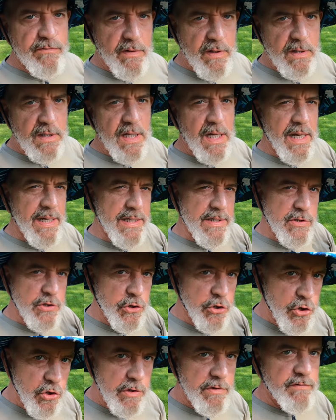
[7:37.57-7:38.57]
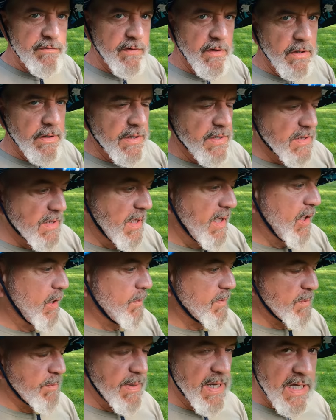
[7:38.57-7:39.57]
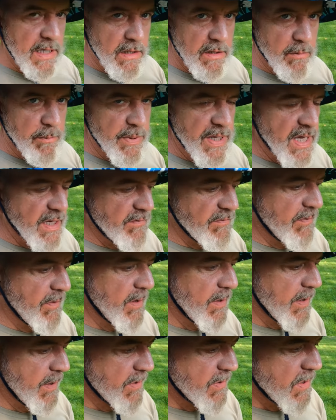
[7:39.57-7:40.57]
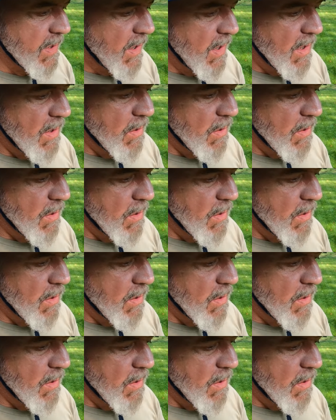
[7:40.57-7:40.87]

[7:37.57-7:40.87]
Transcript: fungi is good fungus and helps battle a bad fungus.